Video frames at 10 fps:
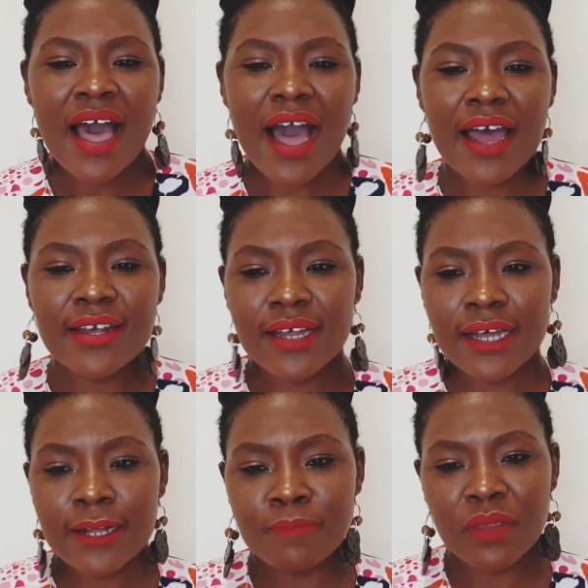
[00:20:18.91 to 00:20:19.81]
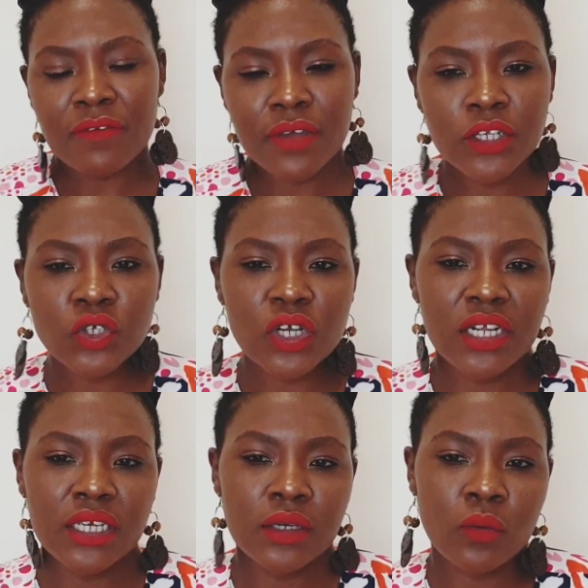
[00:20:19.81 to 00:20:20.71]
And
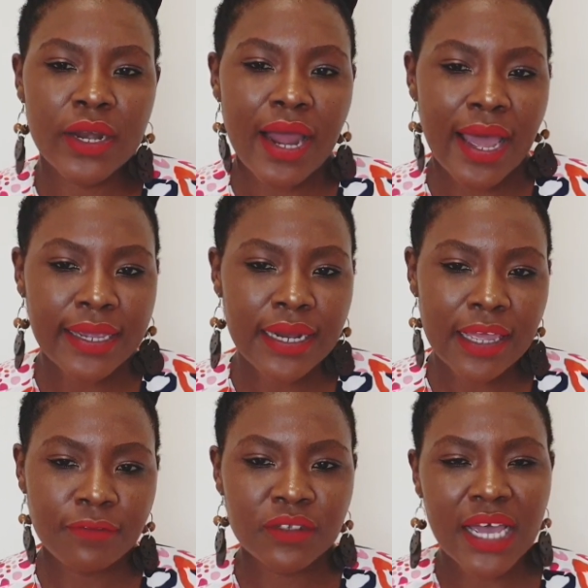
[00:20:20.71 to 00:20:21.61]
eventually, when I left,